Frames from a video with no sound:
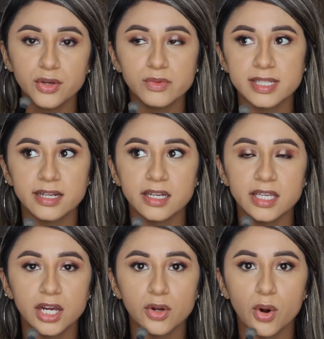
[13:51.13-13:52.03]
It was like a
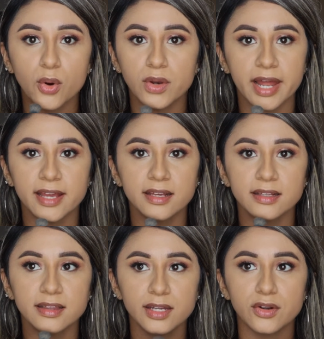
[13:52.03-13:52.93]
year old,
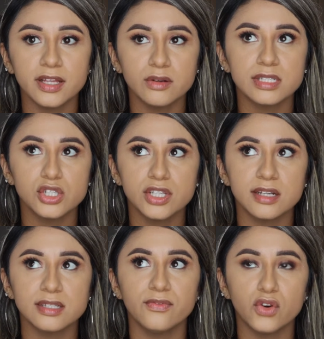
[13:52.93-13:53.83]
like literally it was a
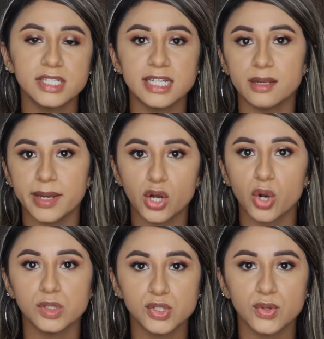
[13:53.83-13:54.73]
2014, and my car
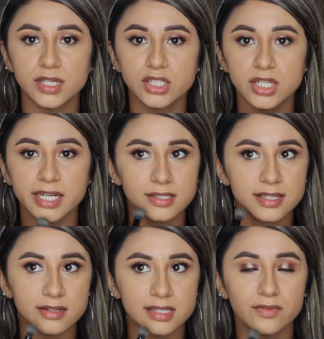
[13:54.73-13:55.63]
was stolen like
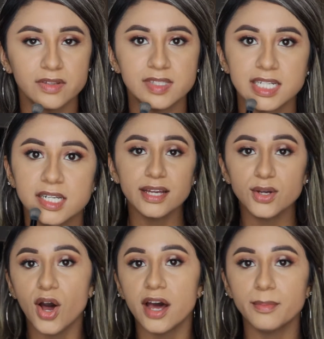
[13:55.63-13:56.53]
2015. Thank
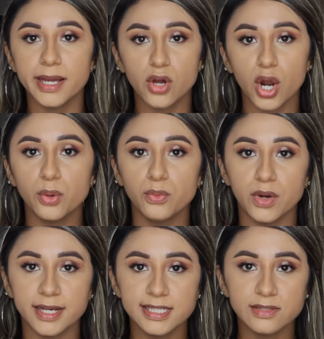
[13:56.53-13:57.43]
God my car
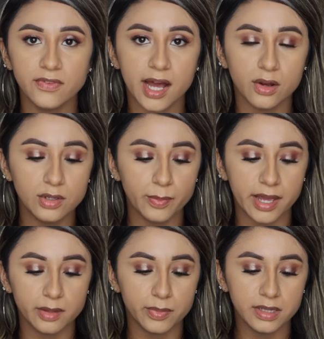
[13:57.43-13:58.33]
was found
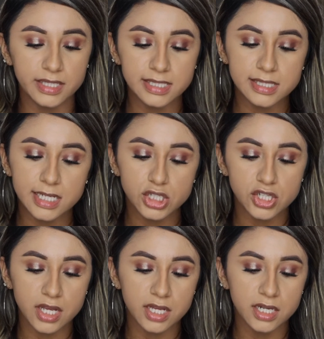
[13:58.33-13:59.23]
by the police
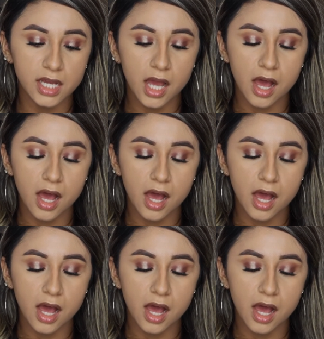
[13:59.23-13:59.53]
station.